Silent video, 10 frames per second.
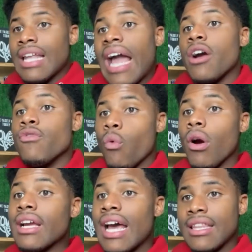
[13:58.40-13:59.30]
lack of
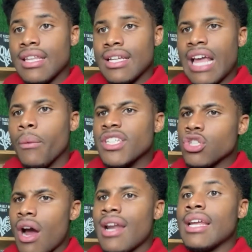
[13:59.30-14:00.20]
work ethic that we
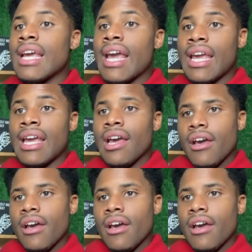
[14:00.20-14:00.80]
trying to gain.